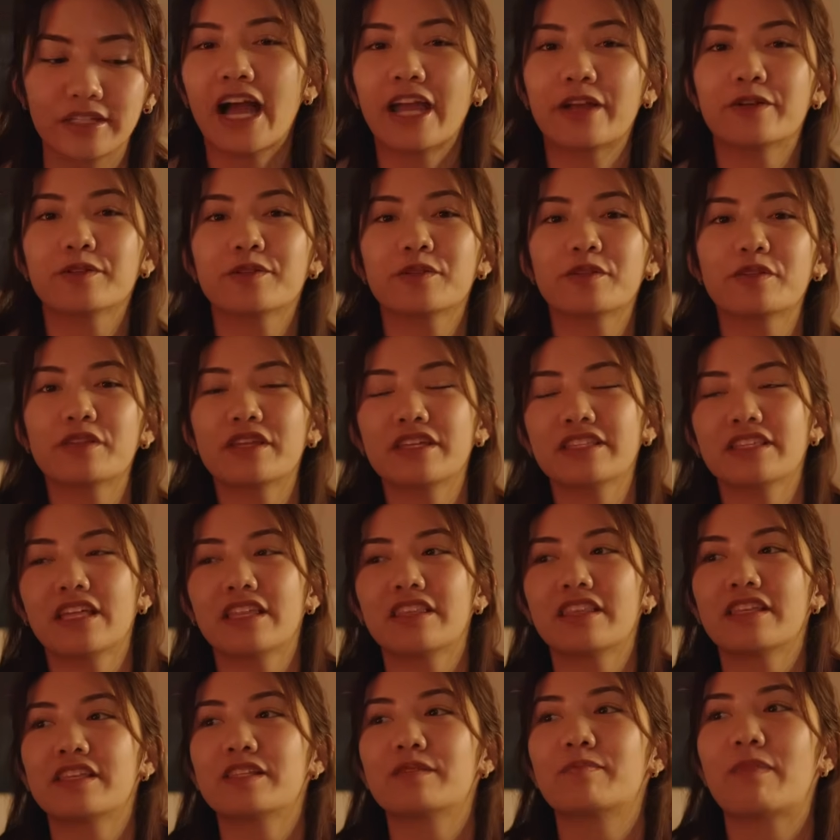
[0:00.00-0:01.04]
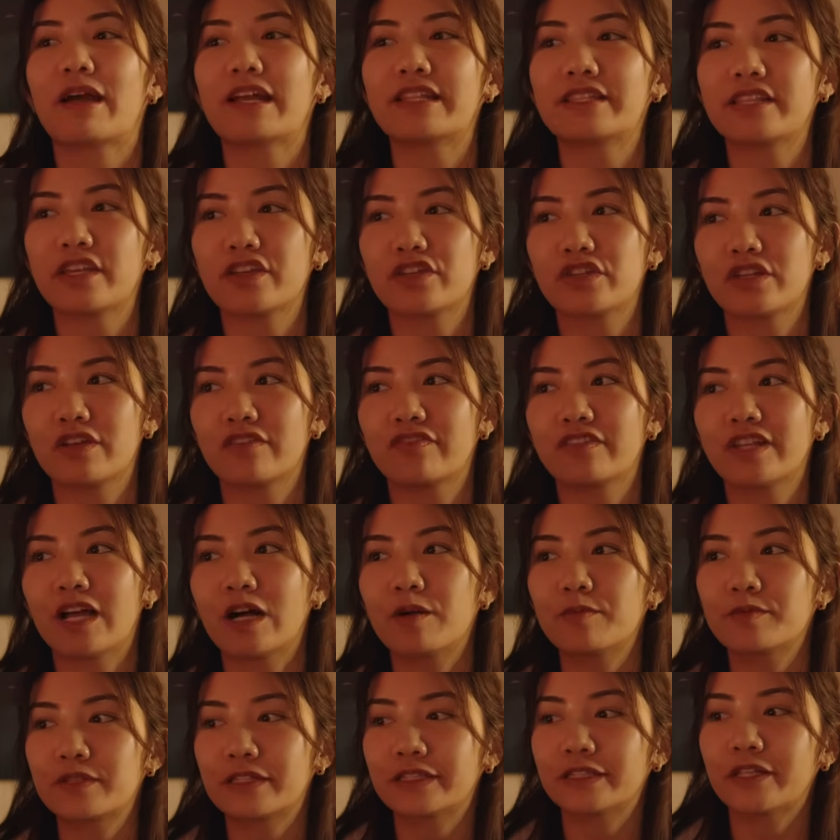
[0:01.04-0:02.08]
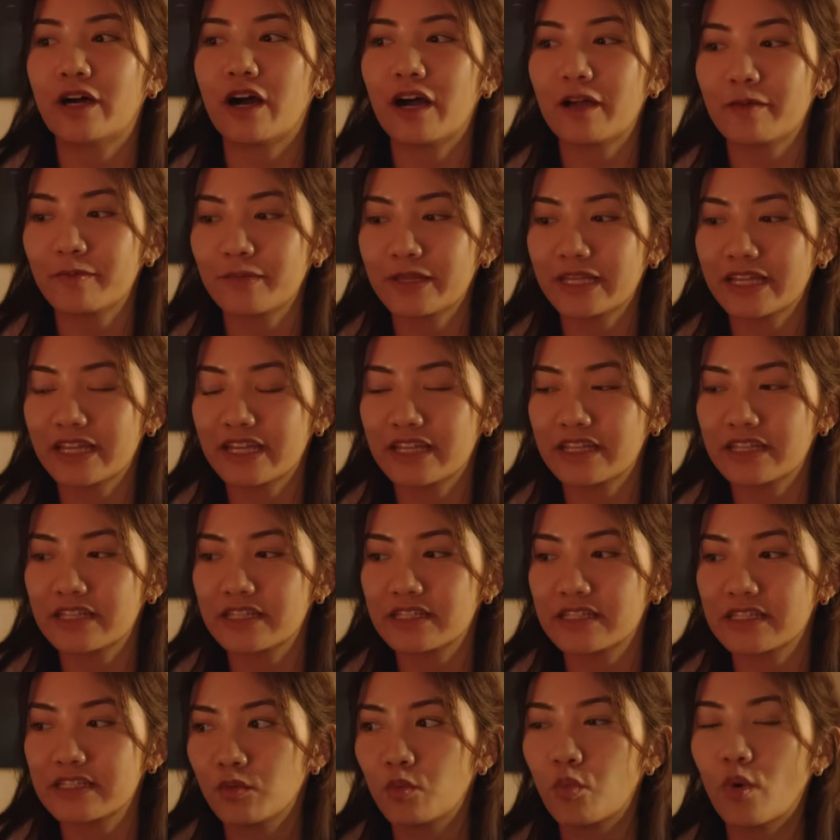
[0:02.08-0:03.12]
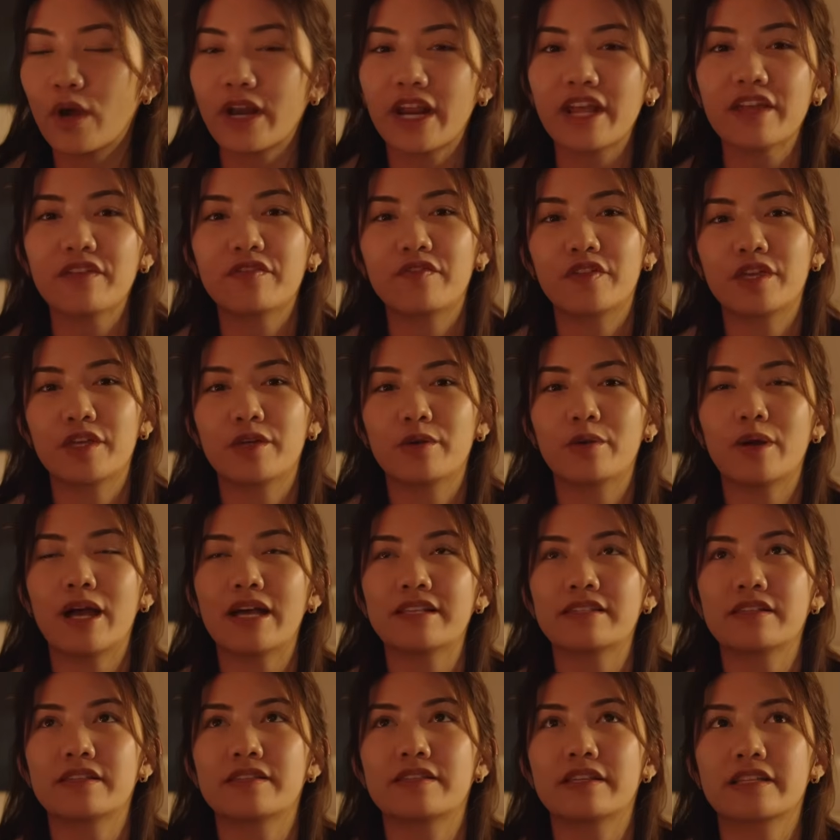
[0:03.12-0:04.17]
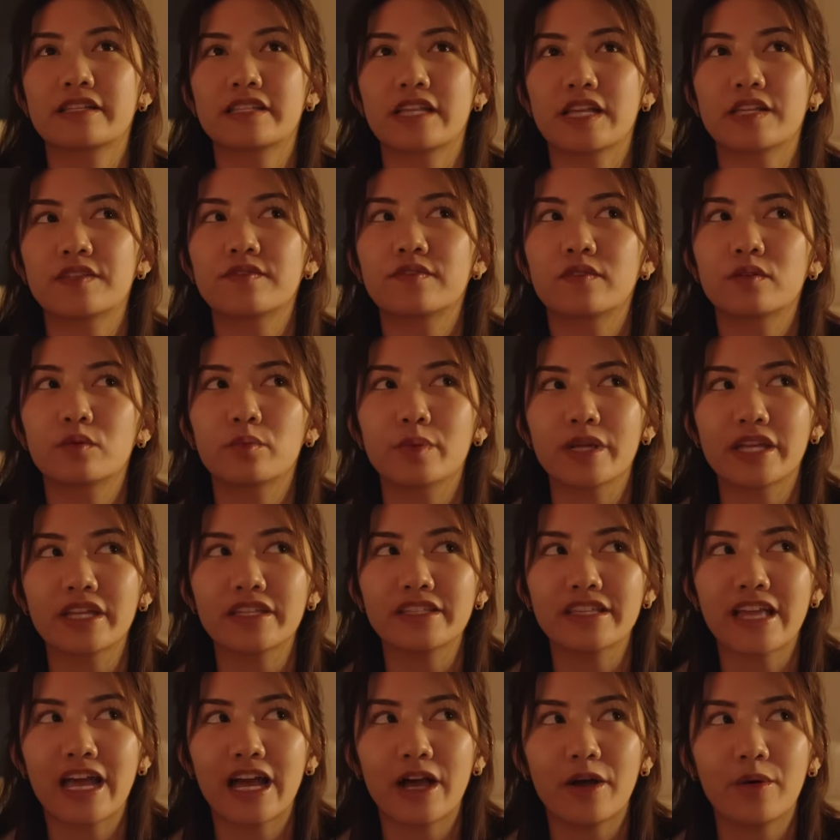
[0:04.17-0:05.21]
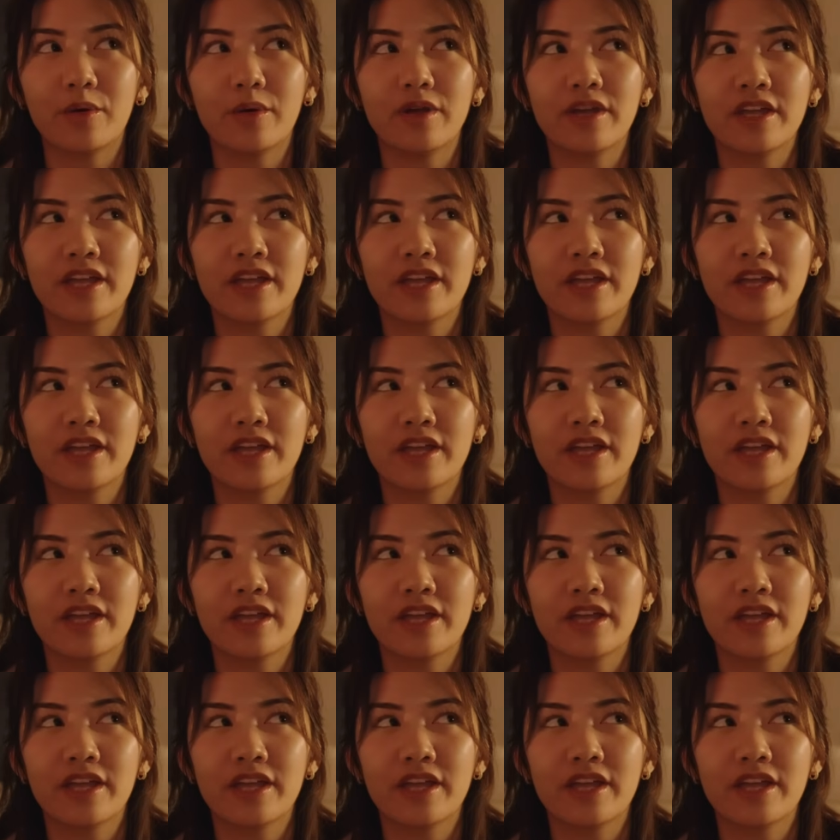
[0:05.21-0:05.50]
I also think that this mindset shift helps a lot because what I view as a successful week now